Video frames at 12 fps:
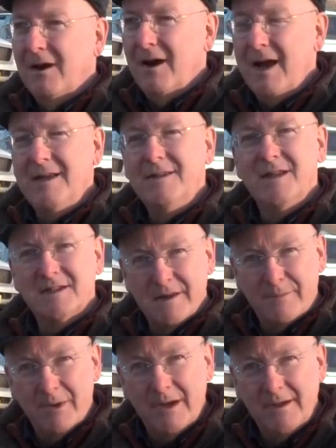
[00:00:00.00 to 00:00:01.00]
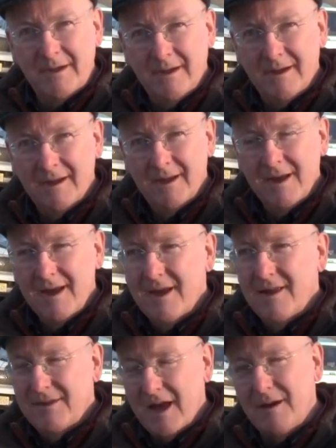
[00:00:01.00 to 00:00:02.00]
lane discipline
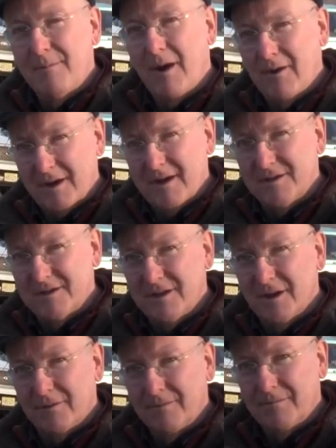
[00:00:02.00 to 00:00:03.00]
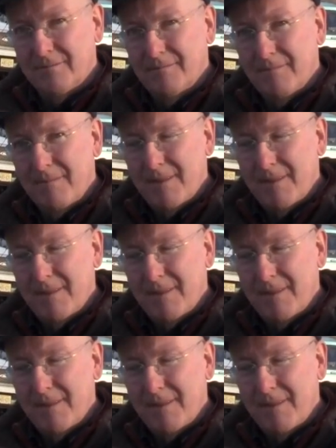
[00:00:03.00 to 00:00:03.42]
than Americans do.